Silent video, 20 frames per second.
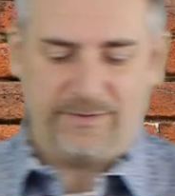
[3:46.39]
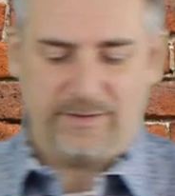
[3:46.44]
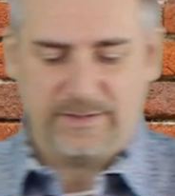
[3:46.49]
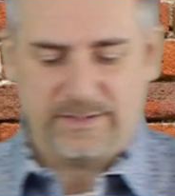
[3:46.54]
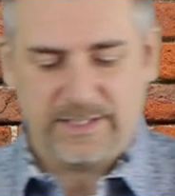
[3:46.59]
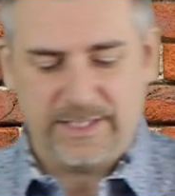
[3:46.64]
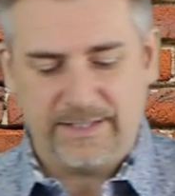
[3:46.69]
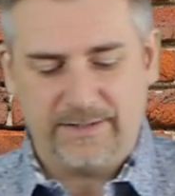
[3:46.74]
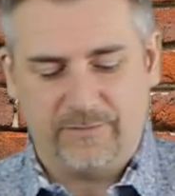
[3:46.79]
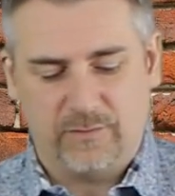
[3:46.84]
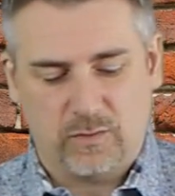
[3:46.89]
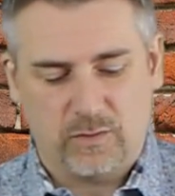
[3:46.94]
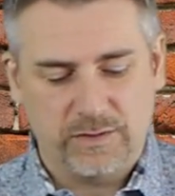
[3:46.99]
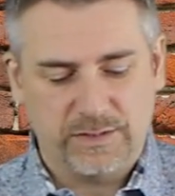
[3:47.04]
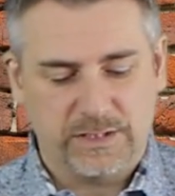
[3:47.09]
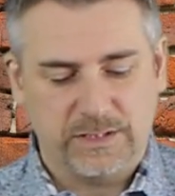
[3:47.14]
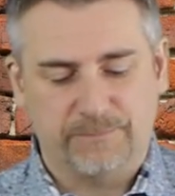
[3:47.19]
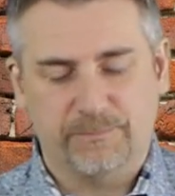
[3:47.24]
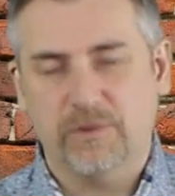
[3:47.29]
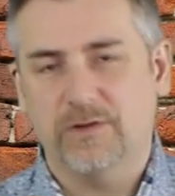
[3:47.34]
The SIG, of
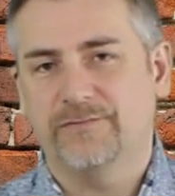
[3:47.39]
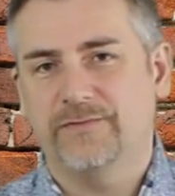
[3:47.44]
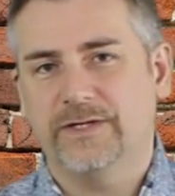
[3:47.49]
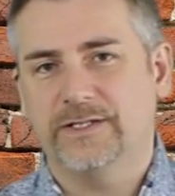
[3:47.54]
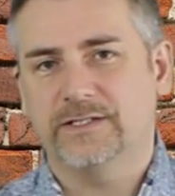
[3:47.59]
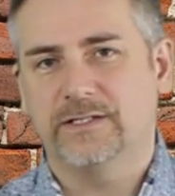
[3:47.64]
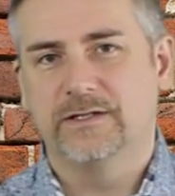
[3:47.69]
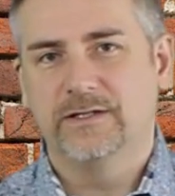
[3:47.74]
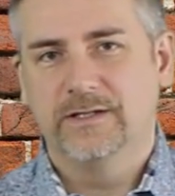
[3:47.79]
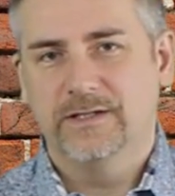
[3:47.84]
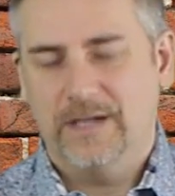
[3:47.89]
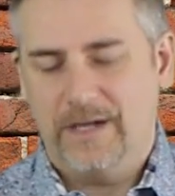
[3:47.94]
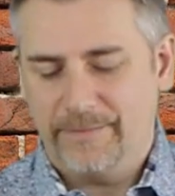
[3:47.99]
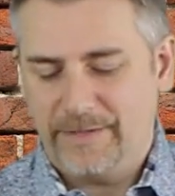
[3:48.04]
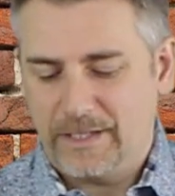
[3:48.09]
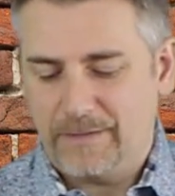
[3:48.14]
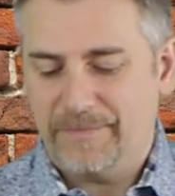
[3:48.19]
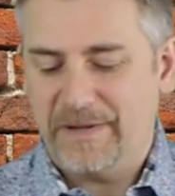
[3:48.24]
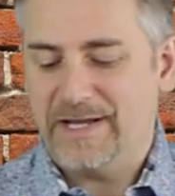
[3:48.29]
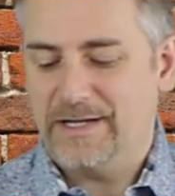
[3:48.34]
course, is perfect. I mean,
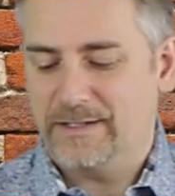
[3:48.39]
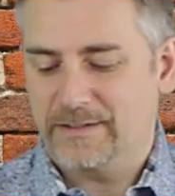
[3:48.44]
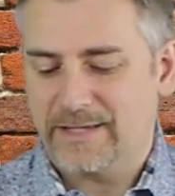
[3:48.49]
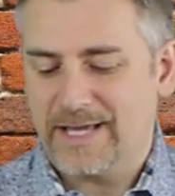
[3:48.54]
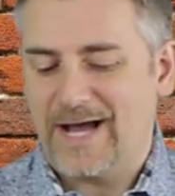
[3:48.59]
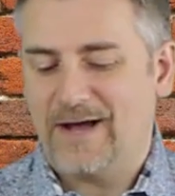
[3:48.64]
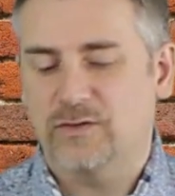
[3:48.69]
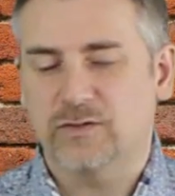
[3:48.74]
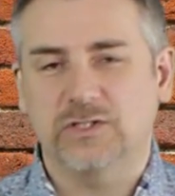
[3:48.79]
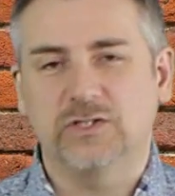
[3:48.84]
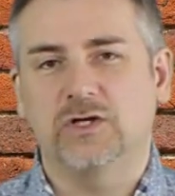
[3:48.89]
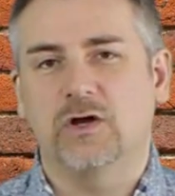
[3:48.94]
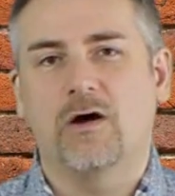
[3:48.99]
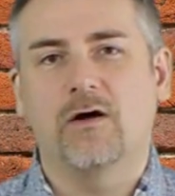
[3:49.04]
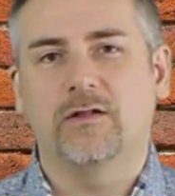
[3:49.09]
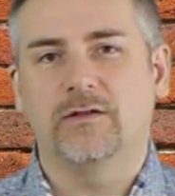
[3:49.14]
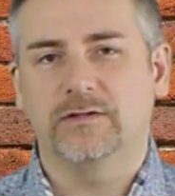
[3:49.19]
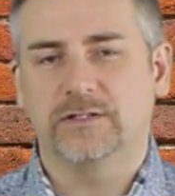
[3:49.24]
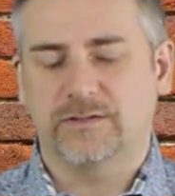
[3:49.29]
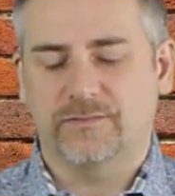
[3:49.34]
you're paying
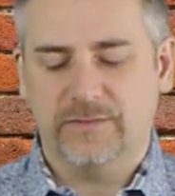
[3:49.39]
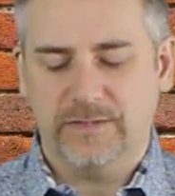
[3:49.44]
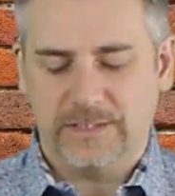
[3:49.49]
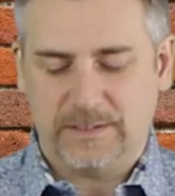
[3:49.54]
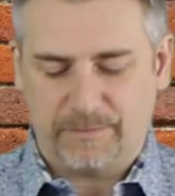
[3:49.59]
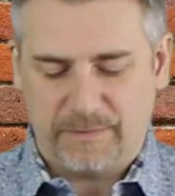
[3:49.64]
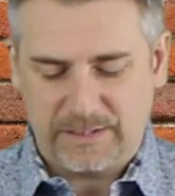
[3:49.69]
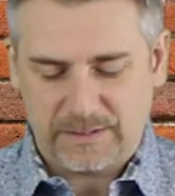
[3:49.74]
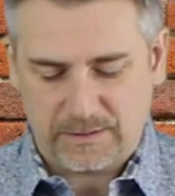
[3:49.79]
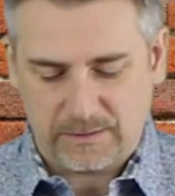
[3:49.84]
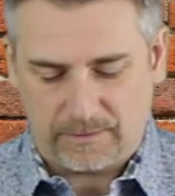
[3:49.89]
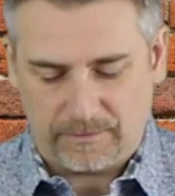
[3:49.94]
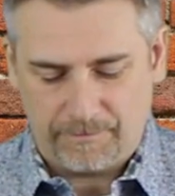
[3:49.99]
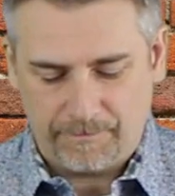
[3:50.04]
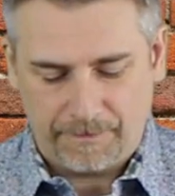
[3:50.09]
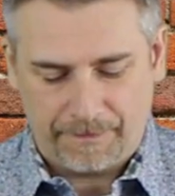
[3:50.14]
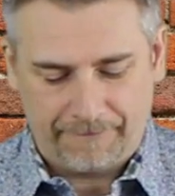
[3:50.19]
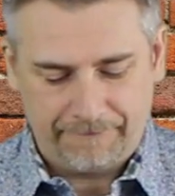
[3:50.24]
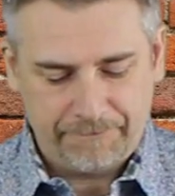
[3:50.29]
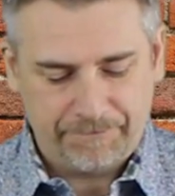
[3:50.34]
$1,000 for this pistol.
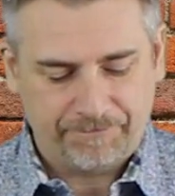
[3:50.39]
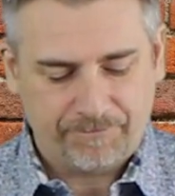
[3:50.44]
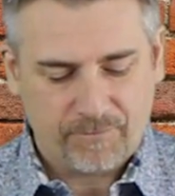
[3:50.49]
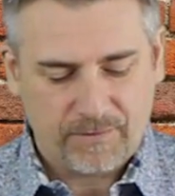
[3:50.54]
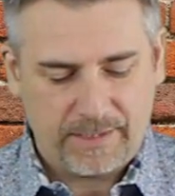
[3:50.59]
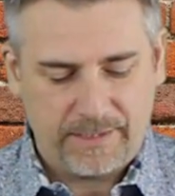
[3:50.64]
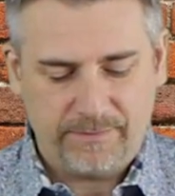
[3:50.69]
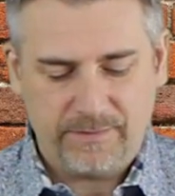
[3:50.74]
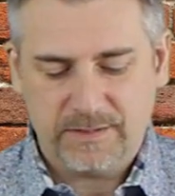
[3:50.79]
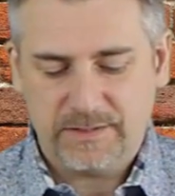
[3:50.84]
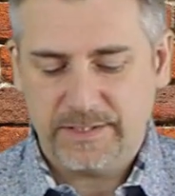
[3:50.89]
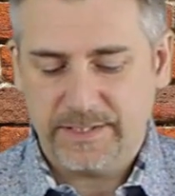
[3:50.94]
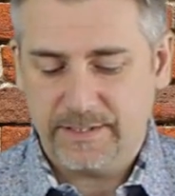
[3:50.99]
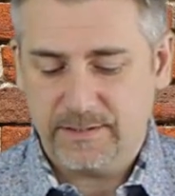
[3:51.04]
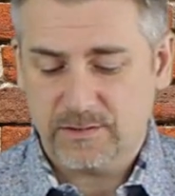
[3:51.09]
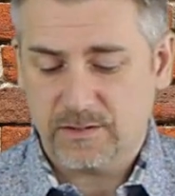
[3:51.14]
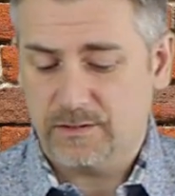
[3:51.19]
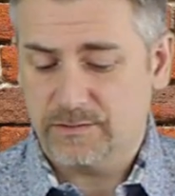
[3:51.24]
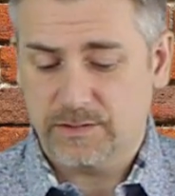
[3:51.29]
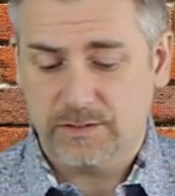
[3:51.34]
And the SIG
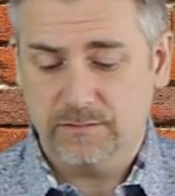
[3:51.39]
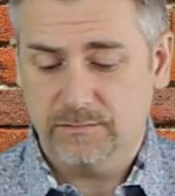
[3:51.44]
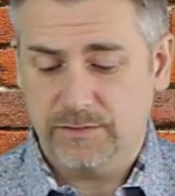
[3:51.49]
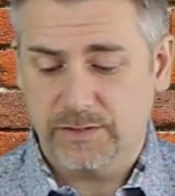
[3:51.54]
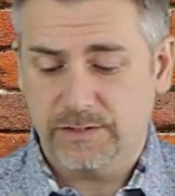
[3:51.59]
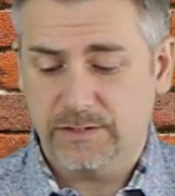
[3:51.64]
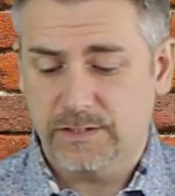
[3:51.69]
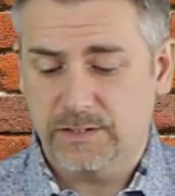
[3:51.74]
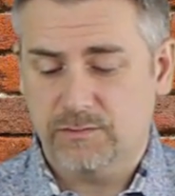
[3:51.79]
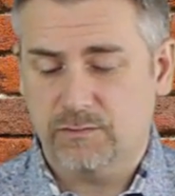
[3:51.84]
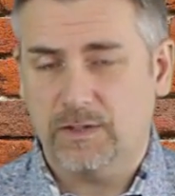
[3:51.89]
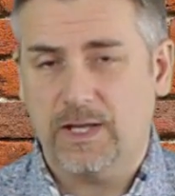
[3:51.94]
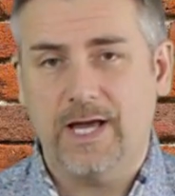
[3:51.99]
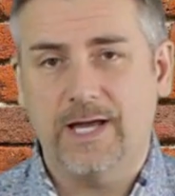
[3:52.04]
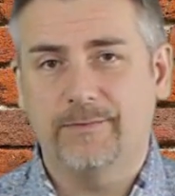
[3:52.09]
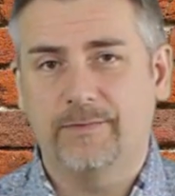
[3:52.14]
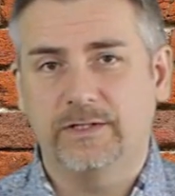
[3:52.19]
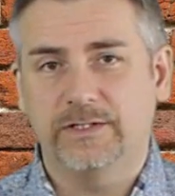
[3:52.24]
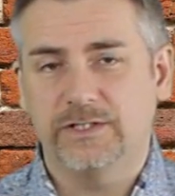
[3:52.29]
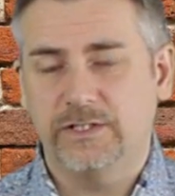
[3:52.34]
is also just as
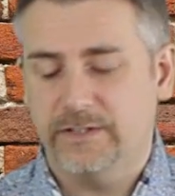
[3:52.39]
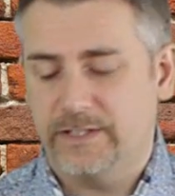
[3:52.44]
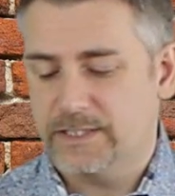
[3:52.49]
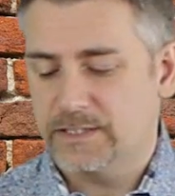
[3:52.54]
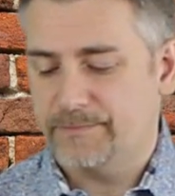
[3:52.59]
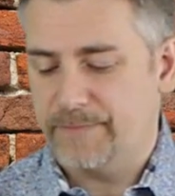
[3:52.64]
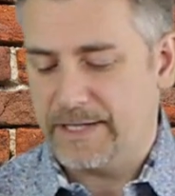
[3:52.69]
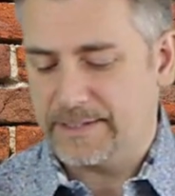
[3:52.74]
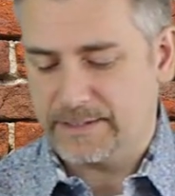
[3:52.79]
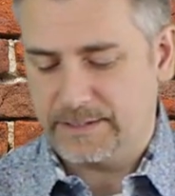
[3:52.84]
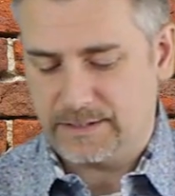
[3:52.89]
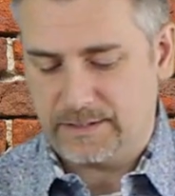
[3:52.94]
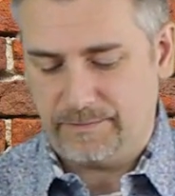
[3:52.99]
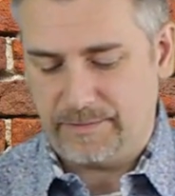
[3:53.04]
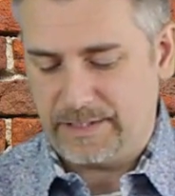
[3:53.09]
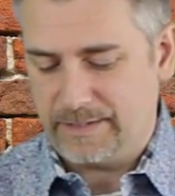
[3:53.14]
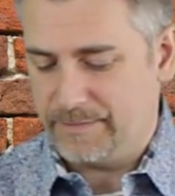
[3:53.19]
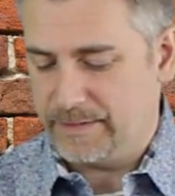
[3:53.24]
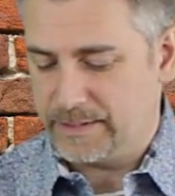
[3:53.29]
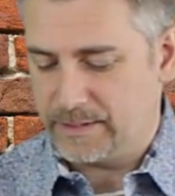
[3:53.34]
reliable as you'd expect it to
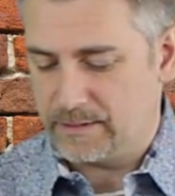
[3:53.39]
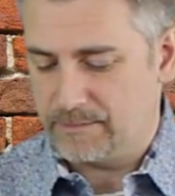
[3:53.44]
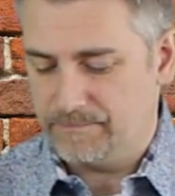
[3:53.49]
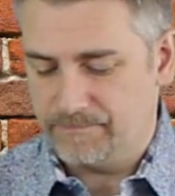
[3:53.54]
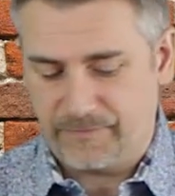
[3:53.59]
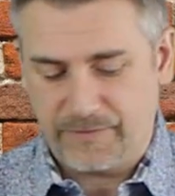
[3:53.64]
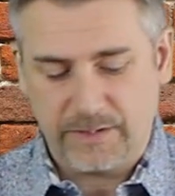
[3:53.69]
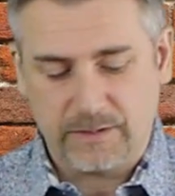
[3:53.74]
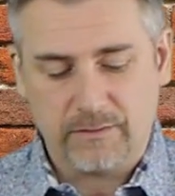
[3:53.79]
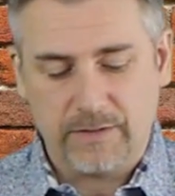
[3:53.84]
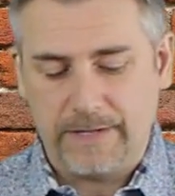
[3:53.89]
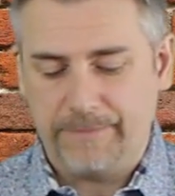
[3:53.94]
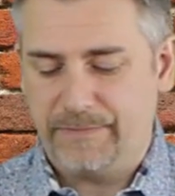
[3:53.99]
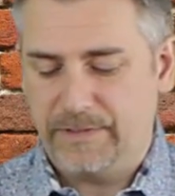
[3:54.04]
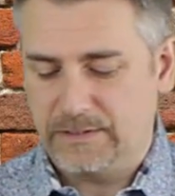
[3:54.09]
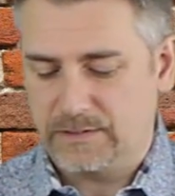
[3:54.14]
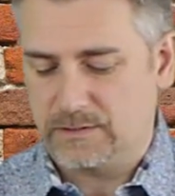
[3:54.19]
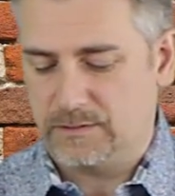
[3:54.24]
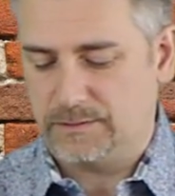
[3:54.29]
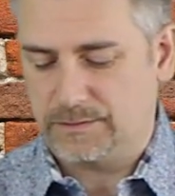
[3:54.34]
be. I mean, they're great
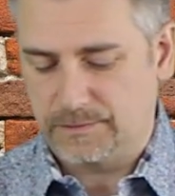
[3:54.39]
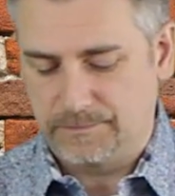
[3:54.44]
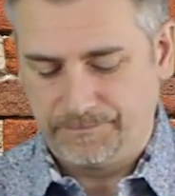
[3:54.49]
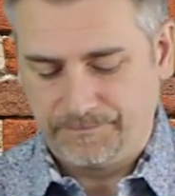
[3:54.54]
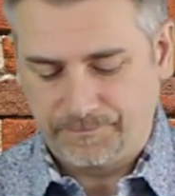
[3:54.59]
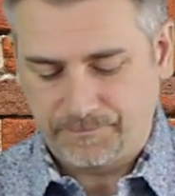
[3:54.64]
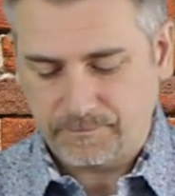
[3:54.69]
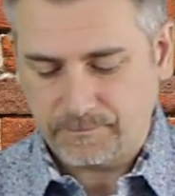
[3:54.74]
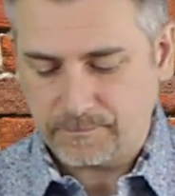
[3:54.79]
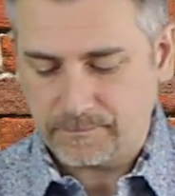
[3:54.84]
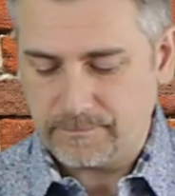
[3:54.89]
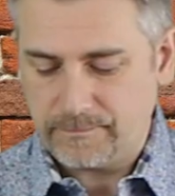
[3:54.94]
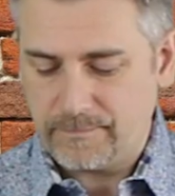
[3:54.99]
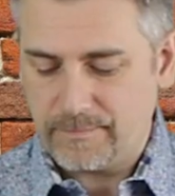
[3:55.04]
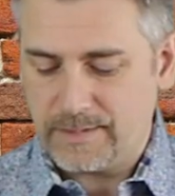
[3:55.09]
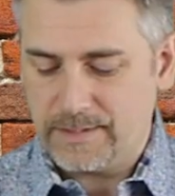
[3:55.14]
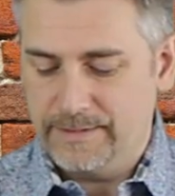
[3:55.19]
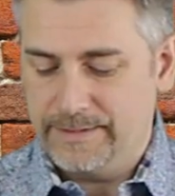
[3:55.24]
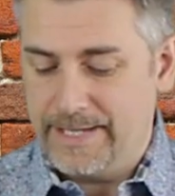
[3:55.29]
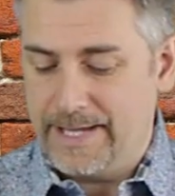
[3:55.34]
pistols.
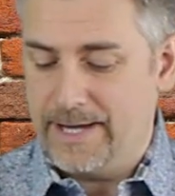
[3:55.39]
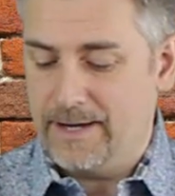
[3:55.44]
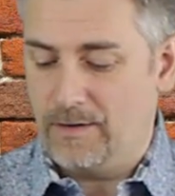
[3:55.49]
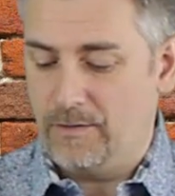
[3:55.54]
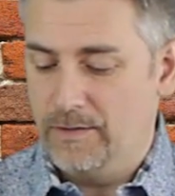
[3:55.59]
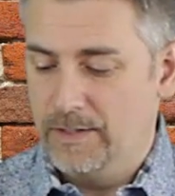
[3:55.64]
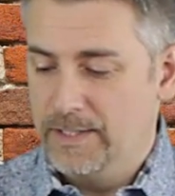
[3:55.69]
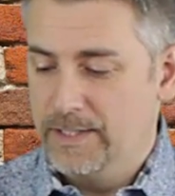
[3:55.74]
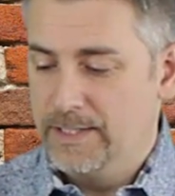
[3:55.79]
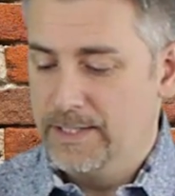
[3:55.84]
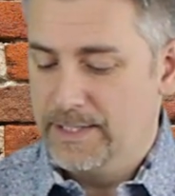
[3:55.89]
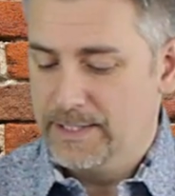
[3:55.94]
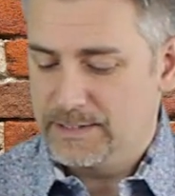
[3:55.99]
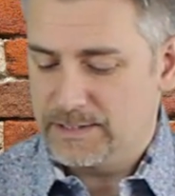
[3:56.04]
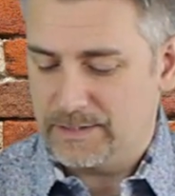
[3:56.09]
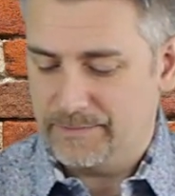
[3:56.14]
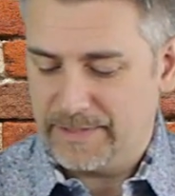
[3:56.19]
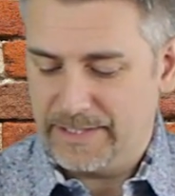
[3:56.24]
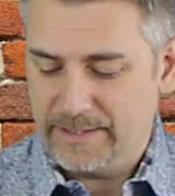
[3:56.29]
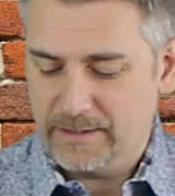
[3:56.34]
Now,
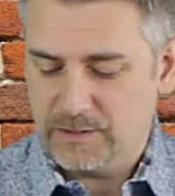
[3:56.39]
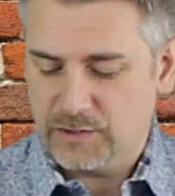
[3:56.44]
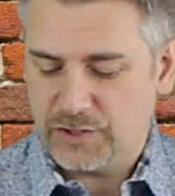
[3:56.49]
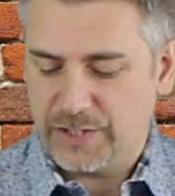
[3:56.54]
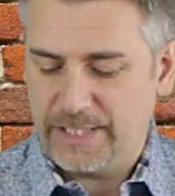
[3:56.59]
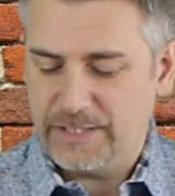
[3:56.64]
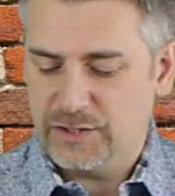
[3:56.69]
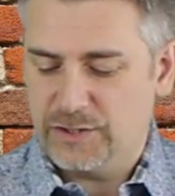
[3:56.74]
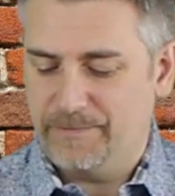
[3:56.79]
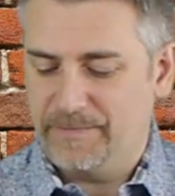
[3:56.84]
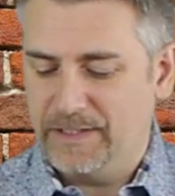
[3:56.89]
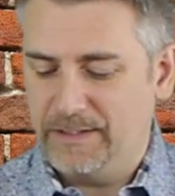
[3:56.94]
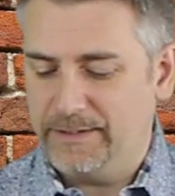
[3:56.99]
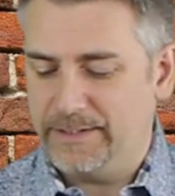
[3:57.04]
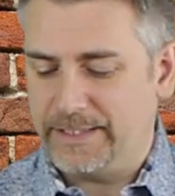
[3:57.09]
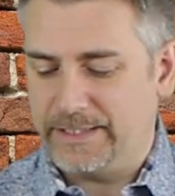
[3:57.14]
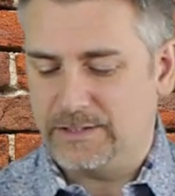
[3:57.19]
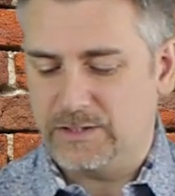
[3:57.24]
some interchangeability.